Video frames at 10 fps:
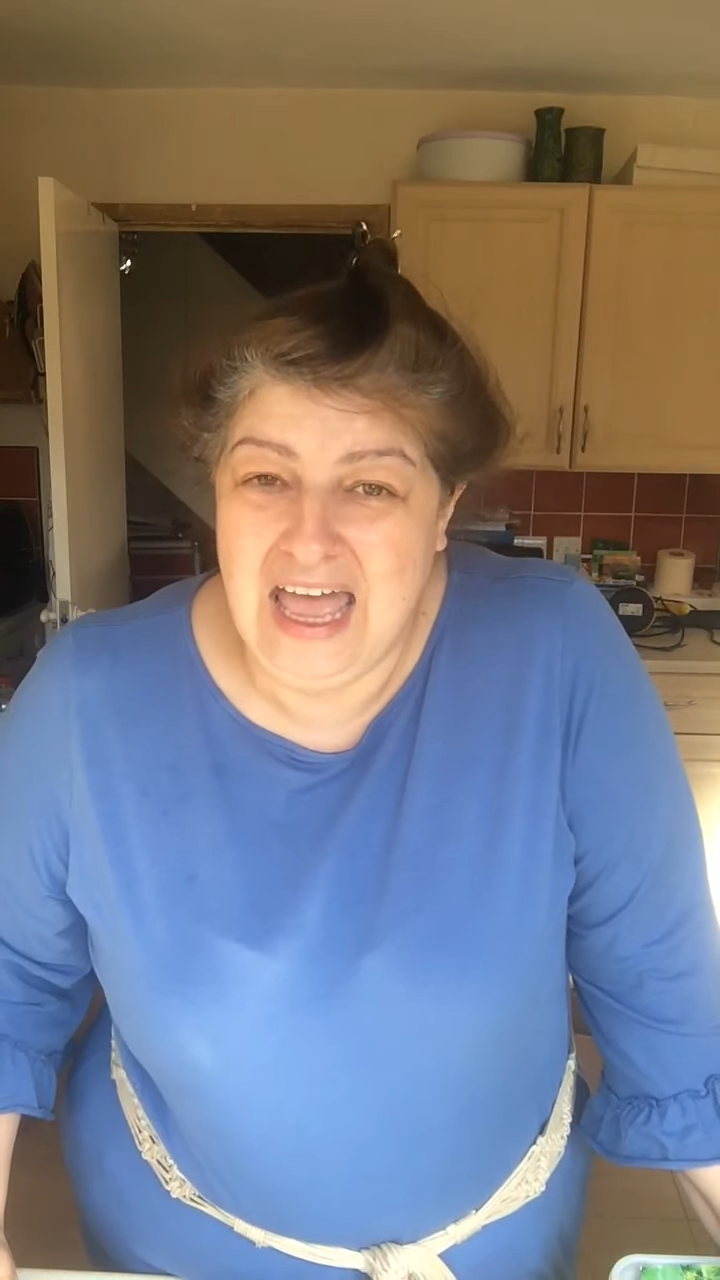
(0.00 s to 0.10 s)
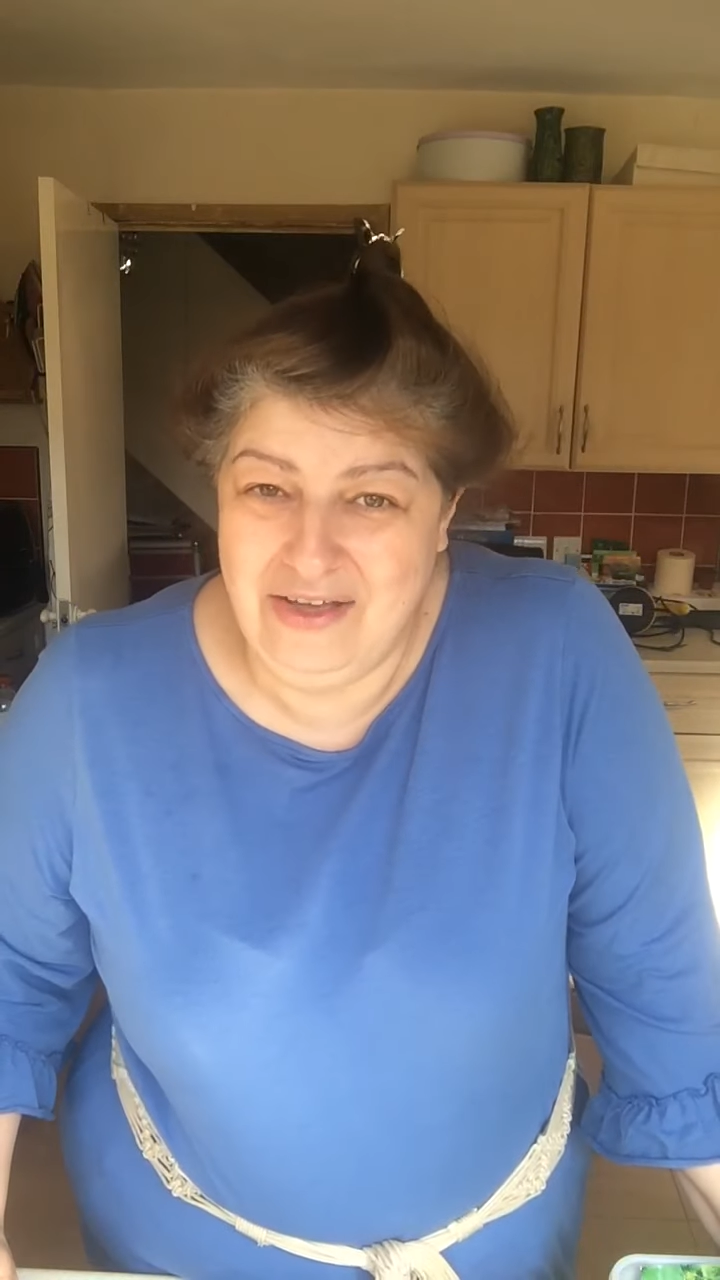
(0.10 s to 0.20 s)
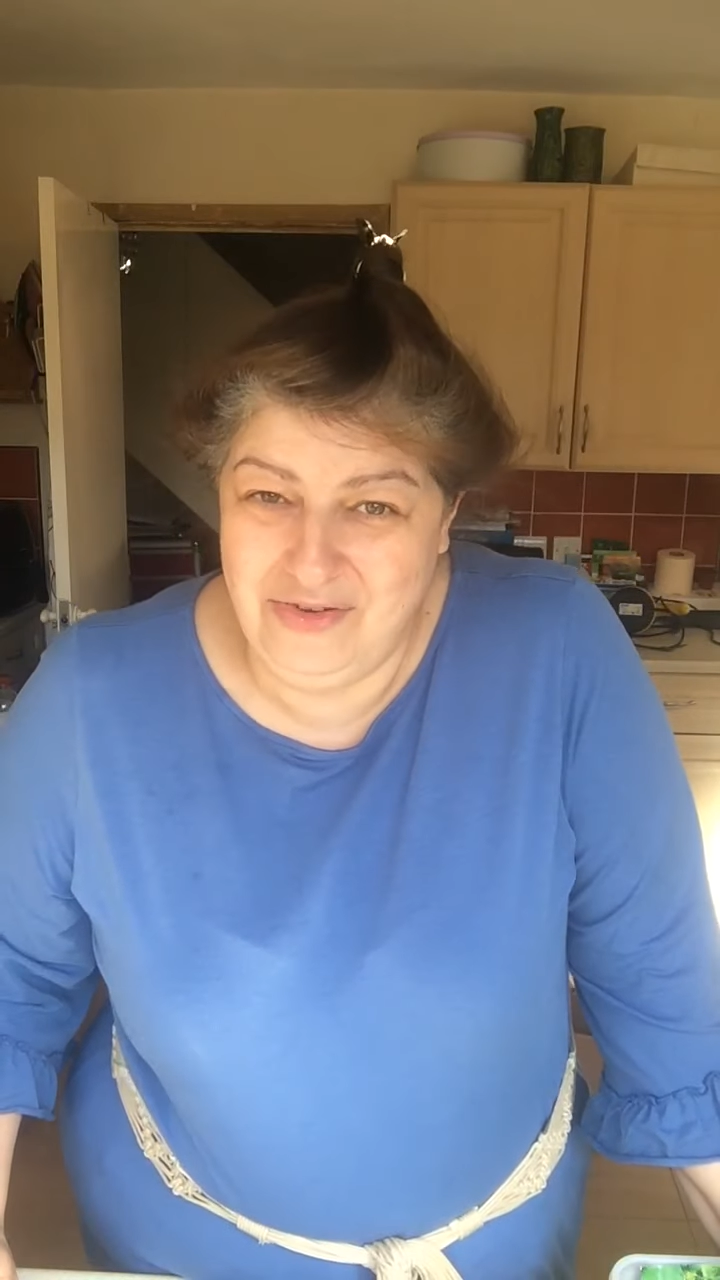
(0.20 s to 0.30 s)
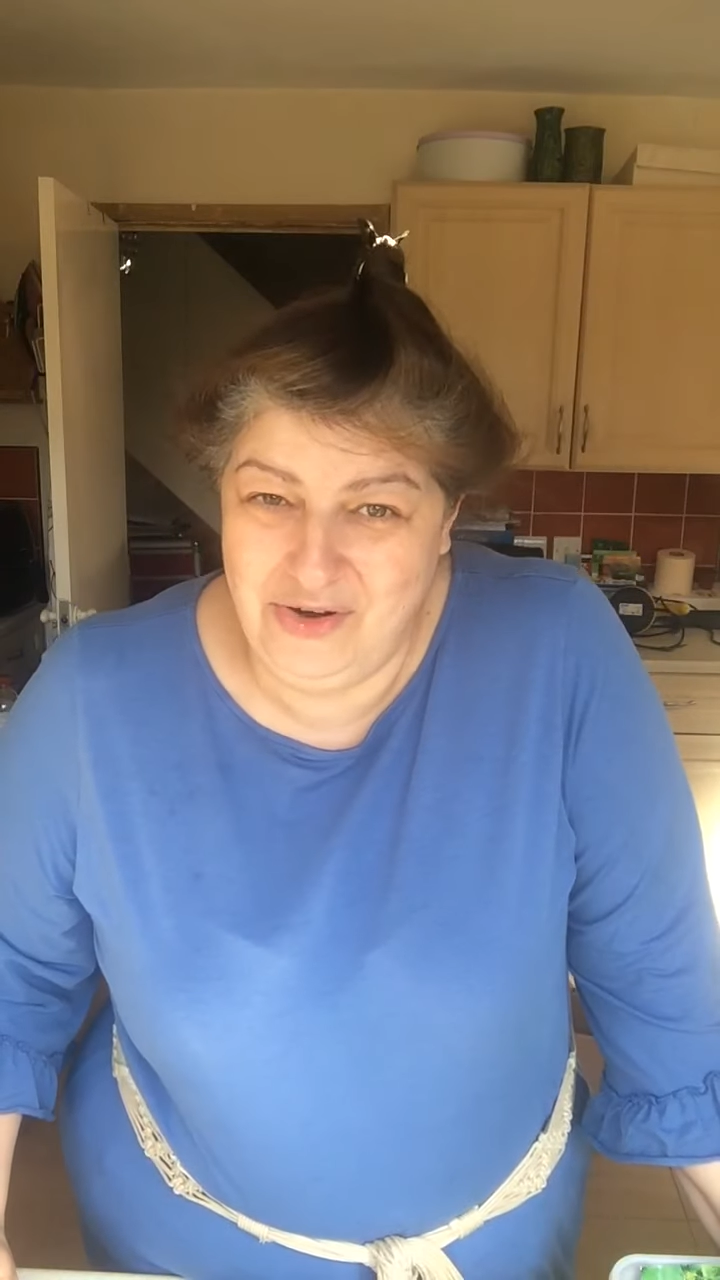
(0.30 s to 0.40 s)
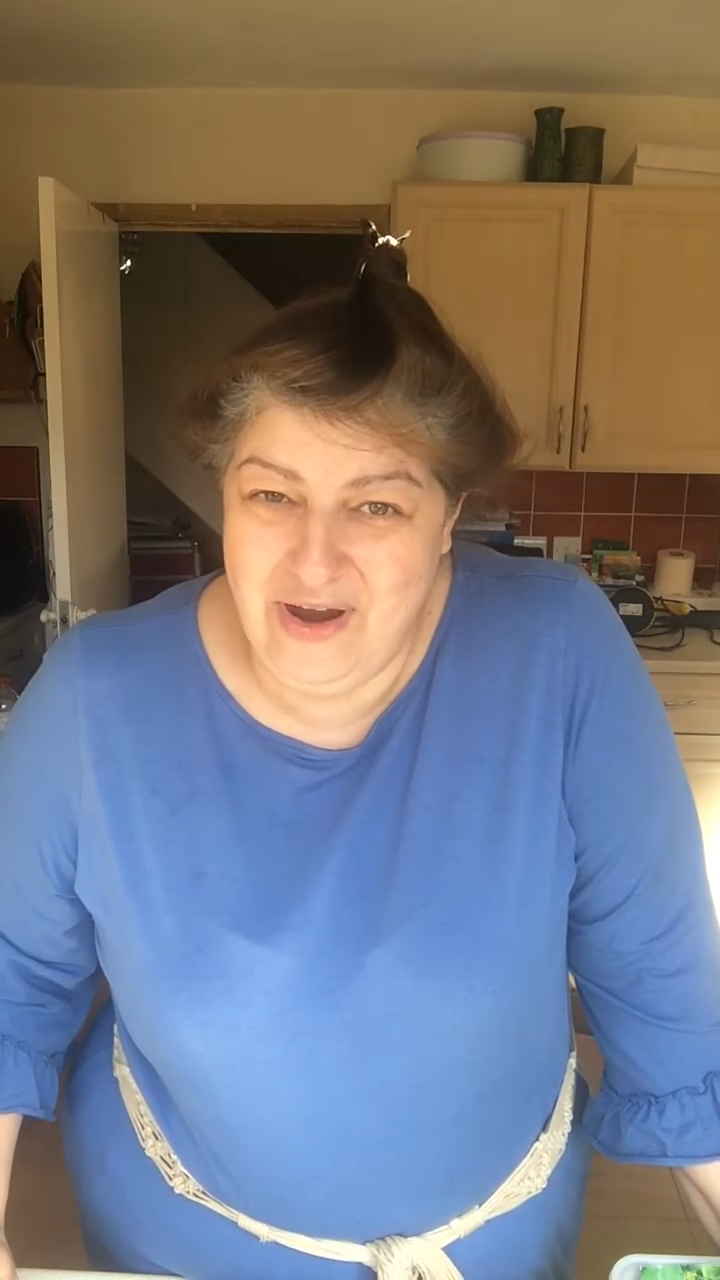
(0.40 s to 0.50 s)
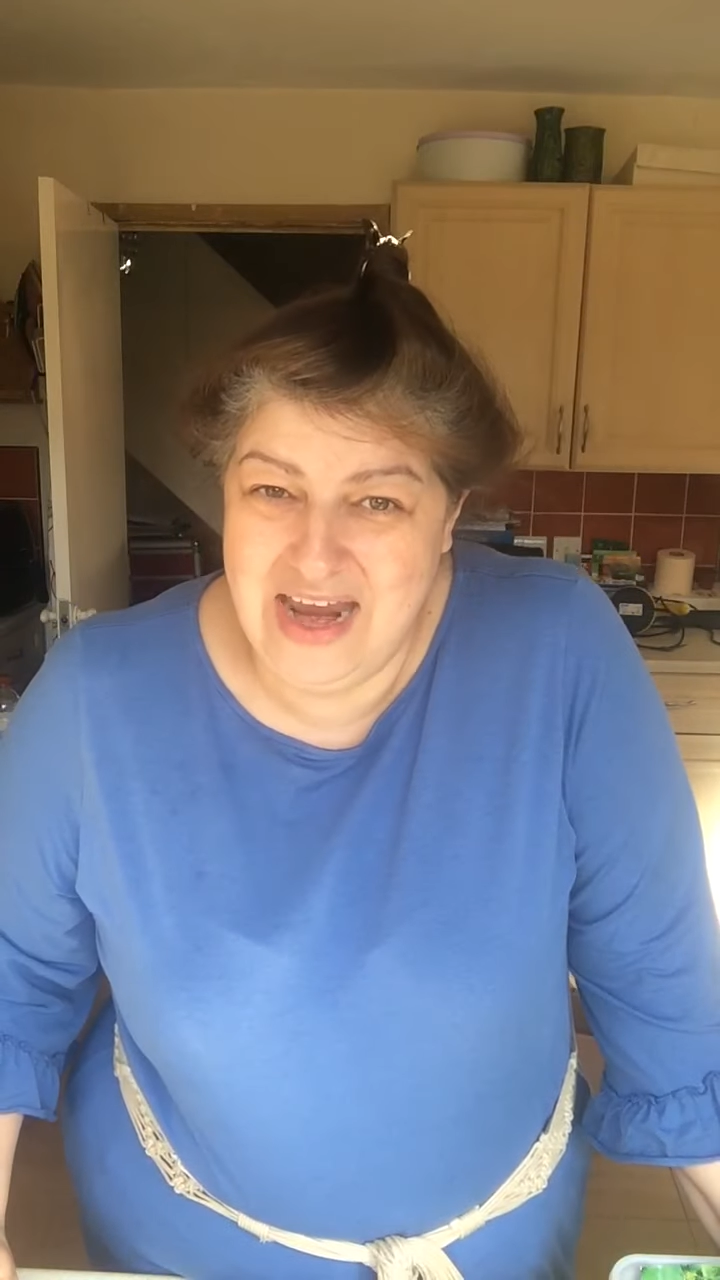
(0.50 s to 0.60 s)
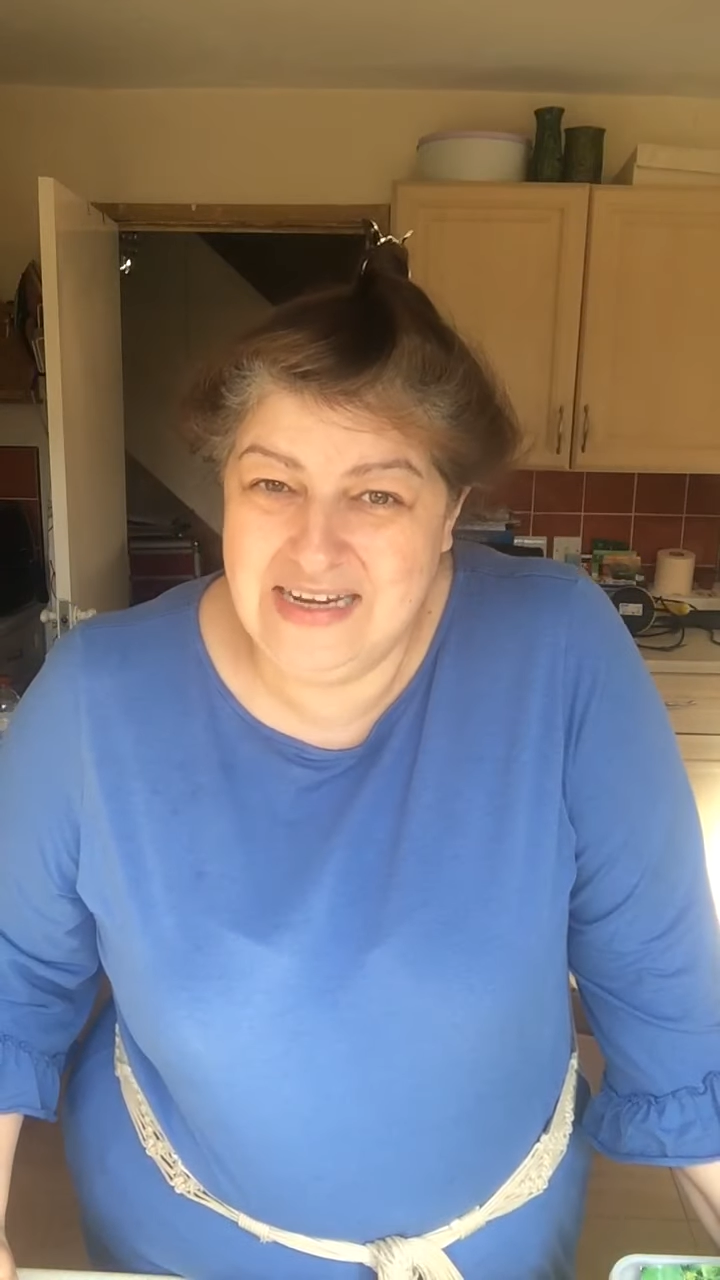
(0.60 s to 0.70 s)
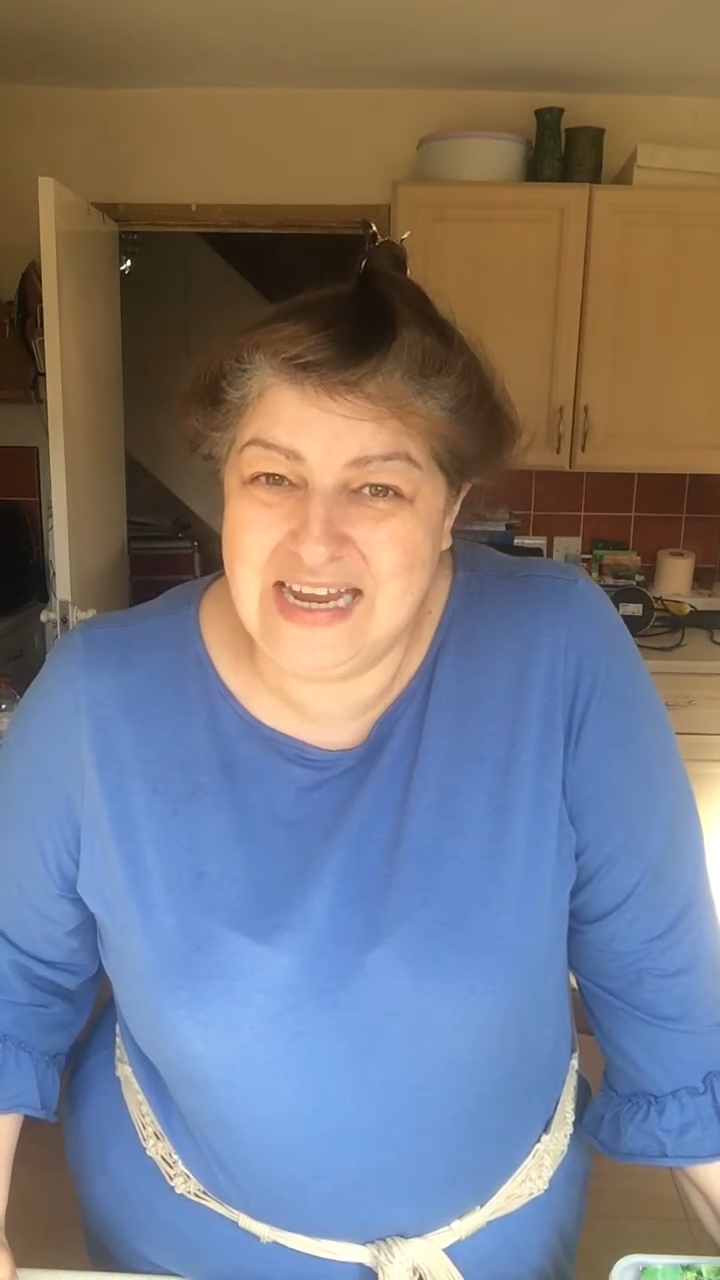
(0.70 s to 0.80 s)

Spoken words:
Have a great